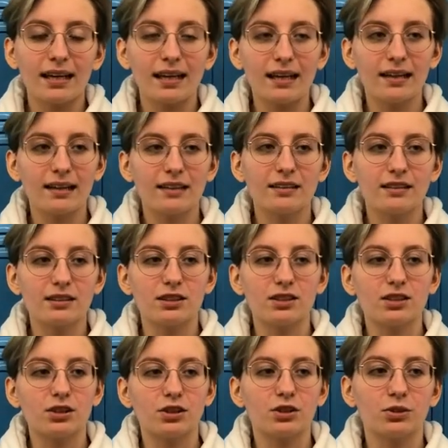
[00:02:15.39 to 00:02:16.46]
and
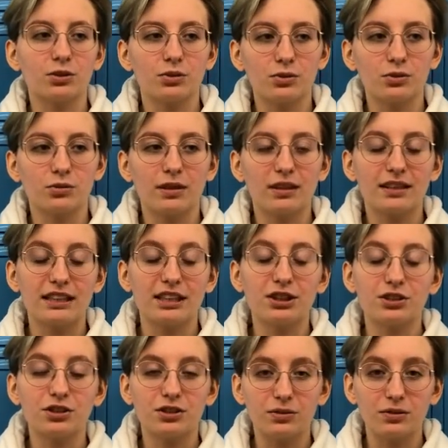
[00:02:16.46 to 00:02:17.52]
you
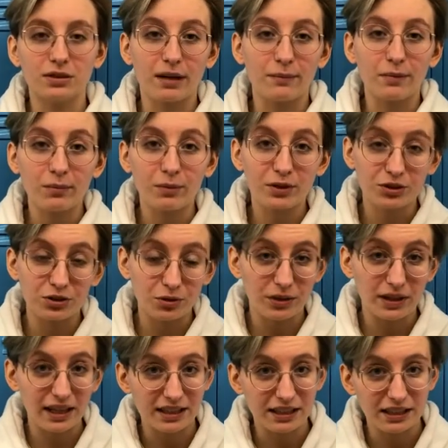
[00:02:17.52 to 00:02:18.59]
need to come up with
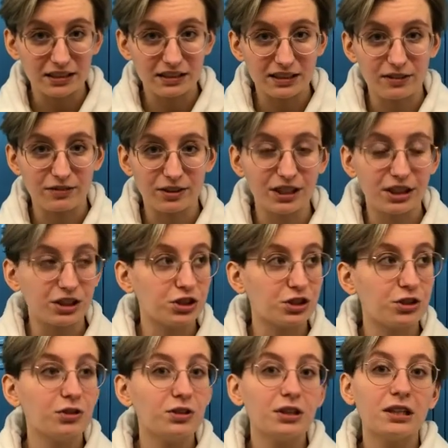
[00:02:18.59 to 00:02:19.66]
story ideas every
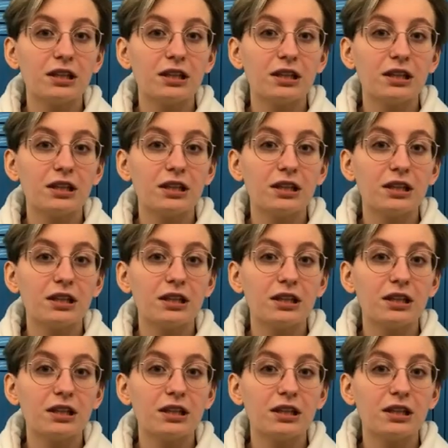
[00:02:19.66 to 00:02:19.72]
issue.